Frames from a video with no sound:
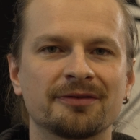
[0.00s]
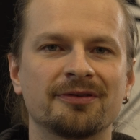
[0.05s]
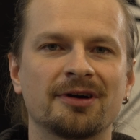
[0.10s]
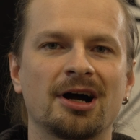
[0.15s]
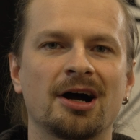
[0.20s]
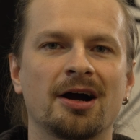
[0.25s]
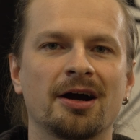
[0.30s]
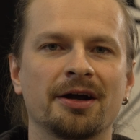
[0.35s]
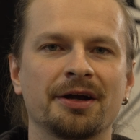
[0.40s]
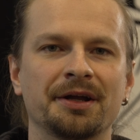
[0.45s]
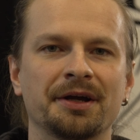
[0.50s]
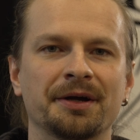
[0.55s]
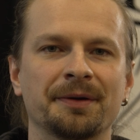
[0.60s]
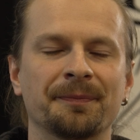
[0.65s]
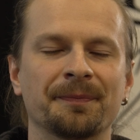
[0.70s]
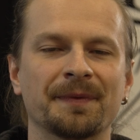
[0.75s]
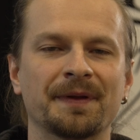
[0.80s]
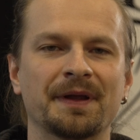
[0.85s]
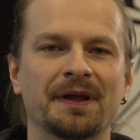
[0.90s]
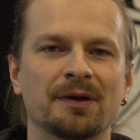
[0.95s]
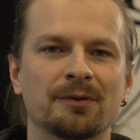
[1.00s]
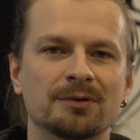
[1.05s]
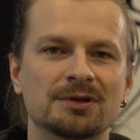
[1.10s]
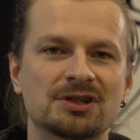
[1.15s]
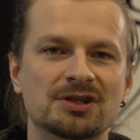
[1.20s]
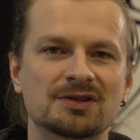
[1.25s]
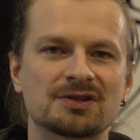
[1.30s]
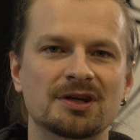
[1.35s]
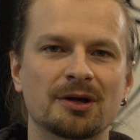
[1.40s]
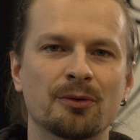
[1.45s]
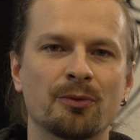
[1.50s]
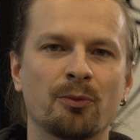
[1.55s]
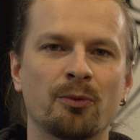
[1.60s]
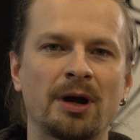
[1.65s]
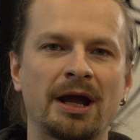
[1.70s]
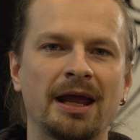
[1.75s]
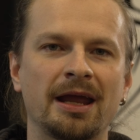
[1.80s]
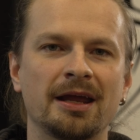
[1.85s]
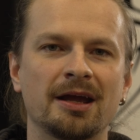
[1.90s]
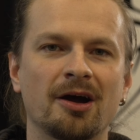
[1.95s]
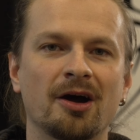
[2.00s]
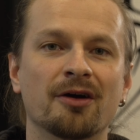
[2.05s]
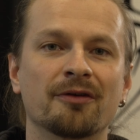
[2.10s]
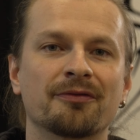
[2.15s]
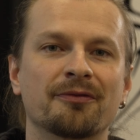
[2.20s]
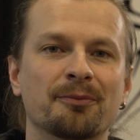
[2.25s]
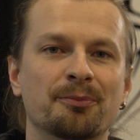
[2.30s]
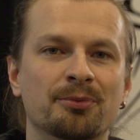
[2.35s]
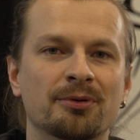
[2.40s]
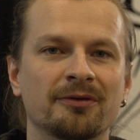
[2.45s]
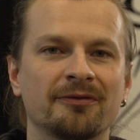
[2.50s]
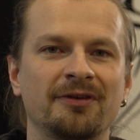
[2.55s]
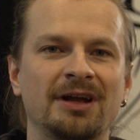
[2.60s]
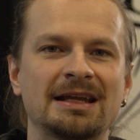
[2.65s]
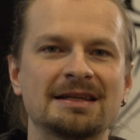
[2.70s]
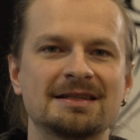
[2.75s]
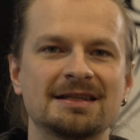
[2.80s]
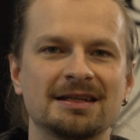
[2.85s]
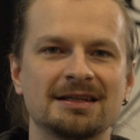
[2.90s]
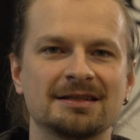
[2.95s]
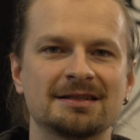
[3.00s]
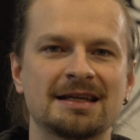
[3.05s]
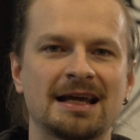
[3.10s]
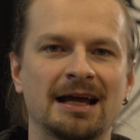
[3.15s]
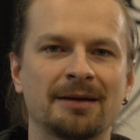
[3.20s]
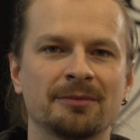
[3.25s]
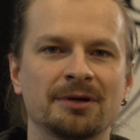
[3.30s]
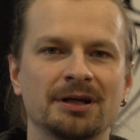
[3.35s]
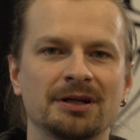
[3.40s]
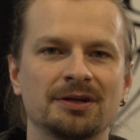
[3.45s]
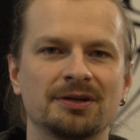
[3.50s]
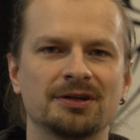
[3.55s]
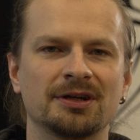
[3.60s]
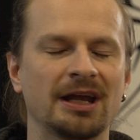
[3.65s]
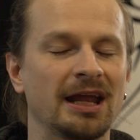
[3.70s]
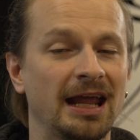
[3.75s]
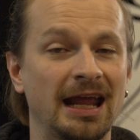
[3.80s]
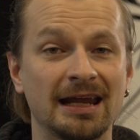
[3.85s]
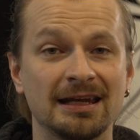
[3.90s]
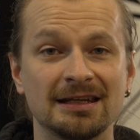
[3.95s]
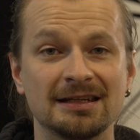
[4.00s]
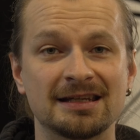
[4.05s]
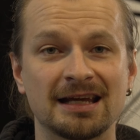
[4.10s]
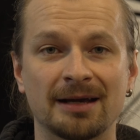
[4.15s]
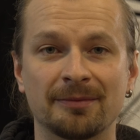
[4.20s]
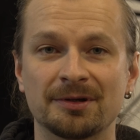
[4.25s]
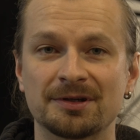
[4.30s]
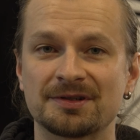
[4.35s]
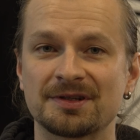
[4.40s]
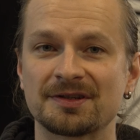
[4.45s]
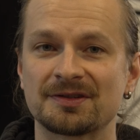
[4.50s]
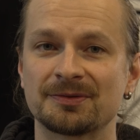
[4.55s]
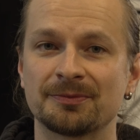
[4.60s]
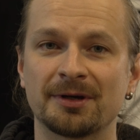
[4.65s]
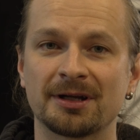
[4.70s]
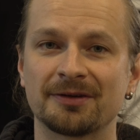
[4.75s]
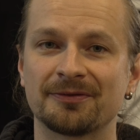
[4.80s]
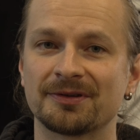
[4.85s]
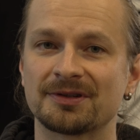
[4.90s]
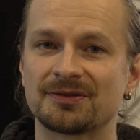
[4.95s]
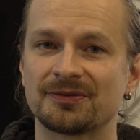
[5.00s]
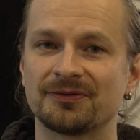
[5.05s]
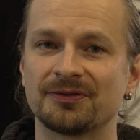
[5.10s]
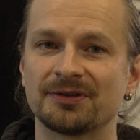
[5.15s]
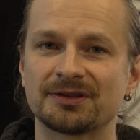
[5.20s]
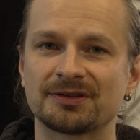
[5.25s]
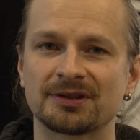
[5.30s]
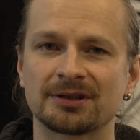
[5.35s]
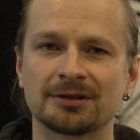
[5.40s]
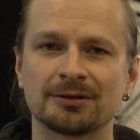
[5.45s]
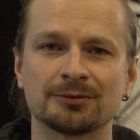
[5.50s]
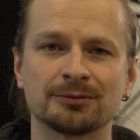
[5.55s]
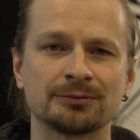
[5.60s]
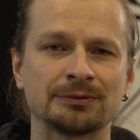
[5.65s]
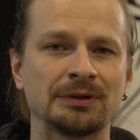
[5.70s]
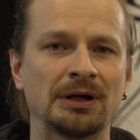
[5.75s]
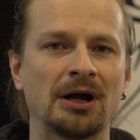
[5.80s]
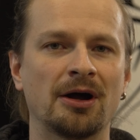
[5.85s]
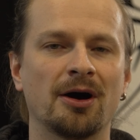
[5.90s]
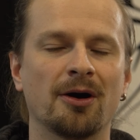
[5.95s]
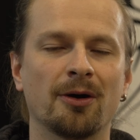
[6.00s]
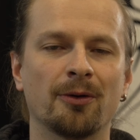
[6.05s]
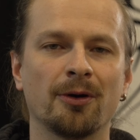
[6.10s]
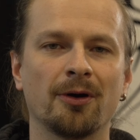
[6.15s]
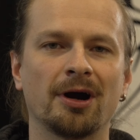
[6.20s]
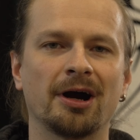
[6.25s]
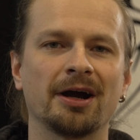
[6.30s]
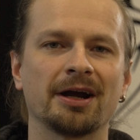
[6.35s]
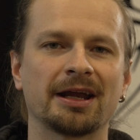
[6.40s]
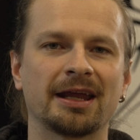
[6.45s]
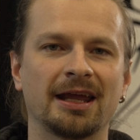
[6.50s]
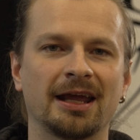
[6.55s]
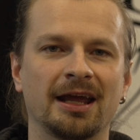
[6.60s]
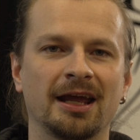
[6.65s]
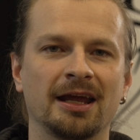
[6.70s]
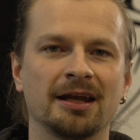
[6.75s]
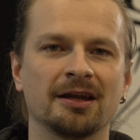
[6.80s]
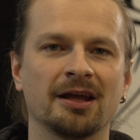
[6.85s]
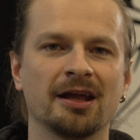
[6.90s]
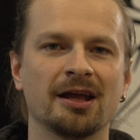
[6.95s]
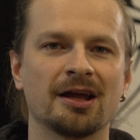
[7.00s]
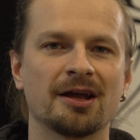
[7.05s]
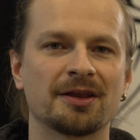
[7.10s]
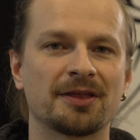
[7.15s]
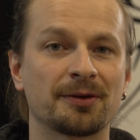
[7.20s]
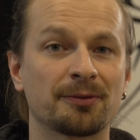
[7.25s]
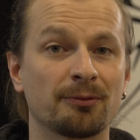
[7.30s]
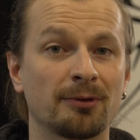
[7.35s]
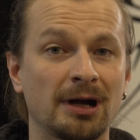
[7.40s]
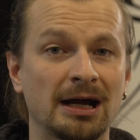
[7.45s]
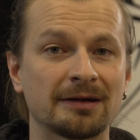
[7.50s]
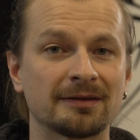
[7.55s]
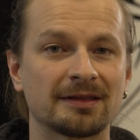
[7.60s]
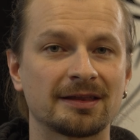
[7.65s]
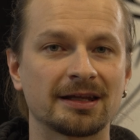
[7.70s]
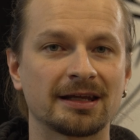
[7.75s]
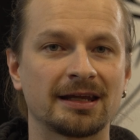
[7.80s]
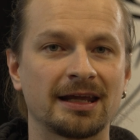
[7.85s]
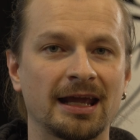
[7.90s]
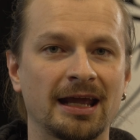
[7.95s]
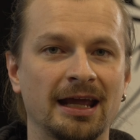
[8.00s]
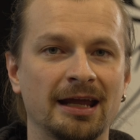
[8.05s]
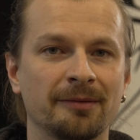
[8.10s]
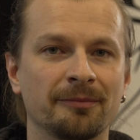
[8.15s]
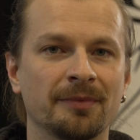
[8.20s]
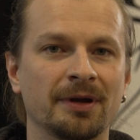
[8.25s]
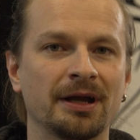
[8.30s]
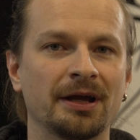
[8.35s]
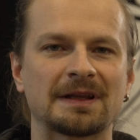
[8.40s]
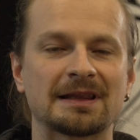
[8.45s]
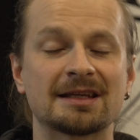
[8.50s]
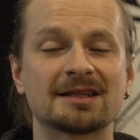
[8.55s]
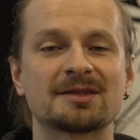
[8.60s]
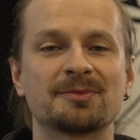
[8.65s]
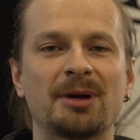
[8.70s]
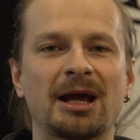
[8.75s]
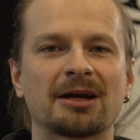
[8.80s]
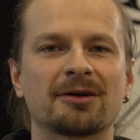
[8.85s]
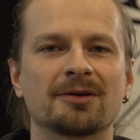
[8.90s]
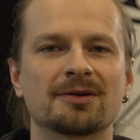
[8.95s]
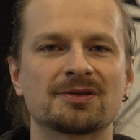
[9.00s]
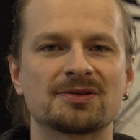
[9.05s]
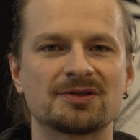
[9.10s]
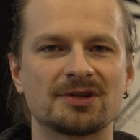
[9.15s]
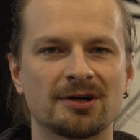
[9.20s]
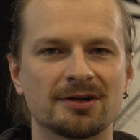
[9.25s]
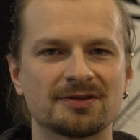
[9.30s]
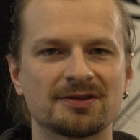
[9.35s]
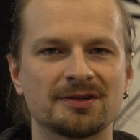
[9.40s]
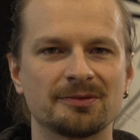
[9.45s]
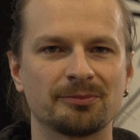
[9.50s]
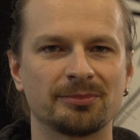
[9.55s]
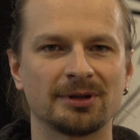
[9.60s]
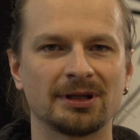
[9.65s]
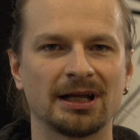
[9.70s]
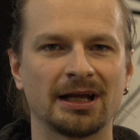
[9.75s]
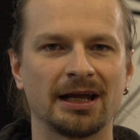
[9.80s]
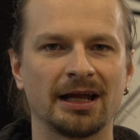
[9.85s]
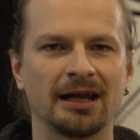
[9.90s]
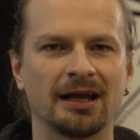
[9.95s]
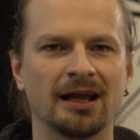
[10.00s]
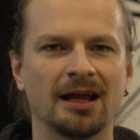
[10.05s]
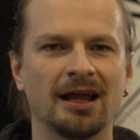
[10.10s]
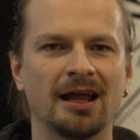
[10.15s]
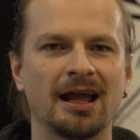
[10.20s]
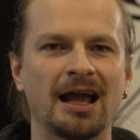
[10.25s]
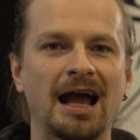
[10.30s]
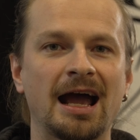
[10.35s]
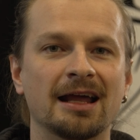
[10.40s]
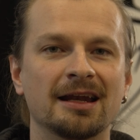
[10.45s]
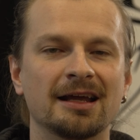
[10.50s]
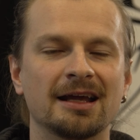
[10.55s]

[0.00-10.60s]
of Arya, which is a way of preventing damage, any damage, doesn't matter if it's physical or arcane, throughout the game. This macro starts in play and